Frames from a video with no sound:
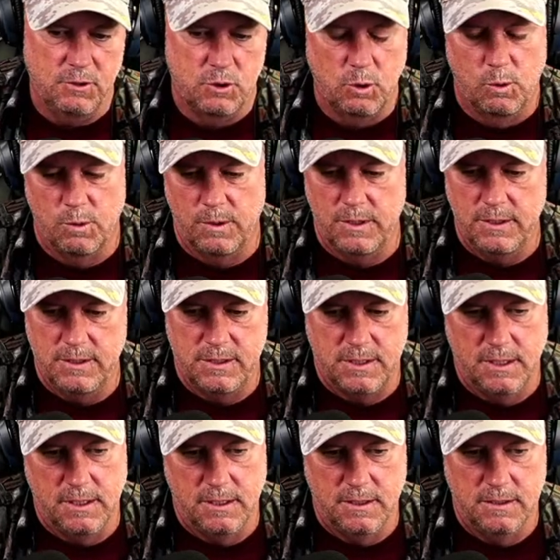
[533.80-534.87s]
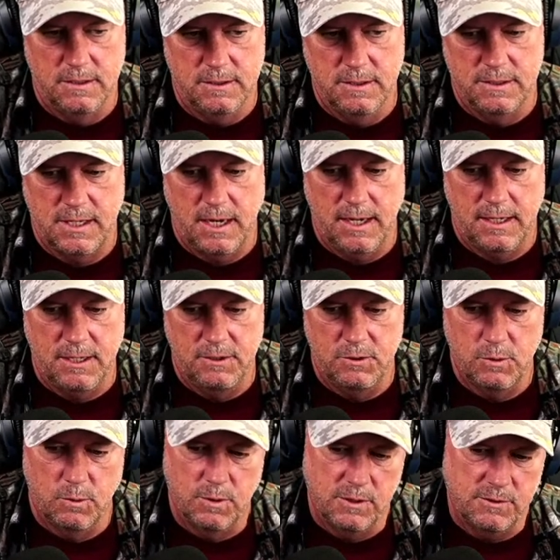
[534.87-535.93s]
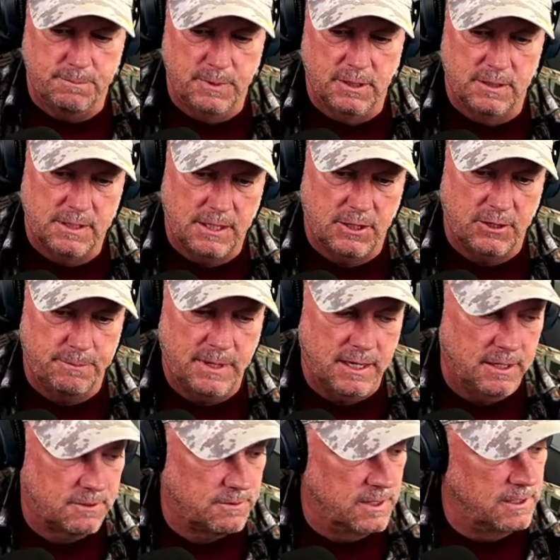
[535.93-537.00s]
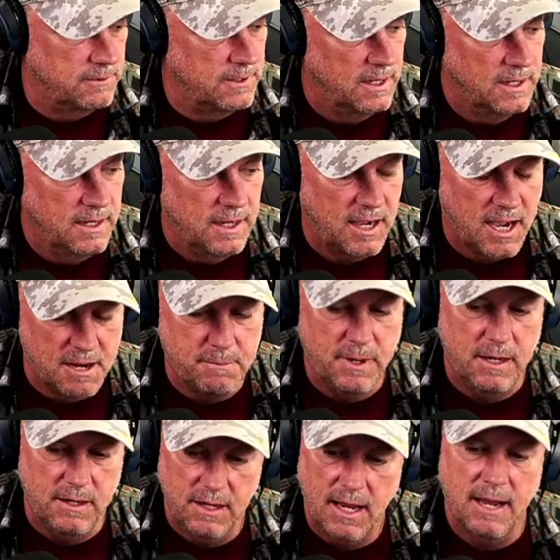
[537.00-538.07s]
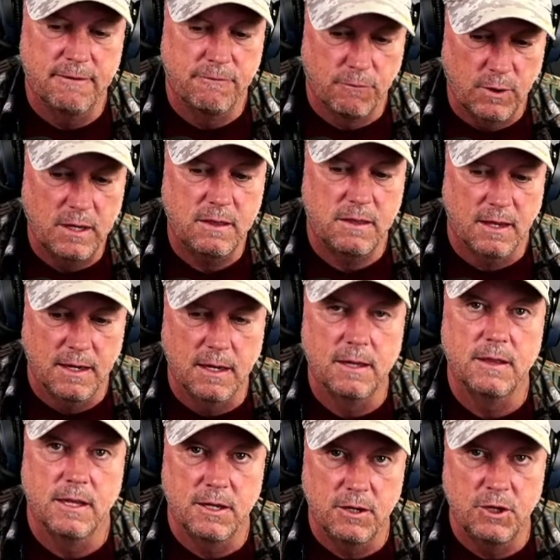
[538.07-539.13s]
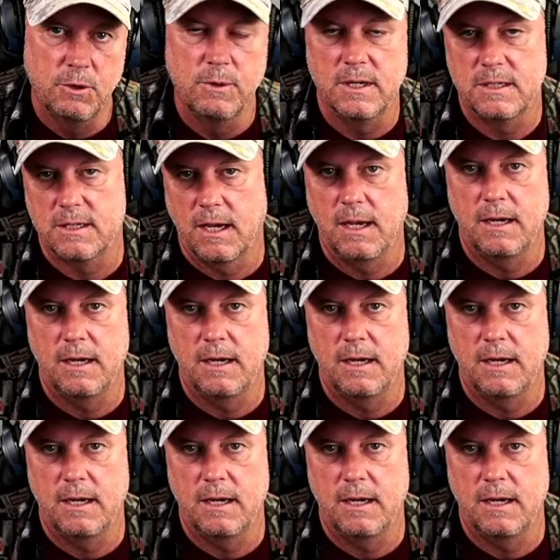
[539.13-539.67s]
Tory's military background. I mean, everything that USA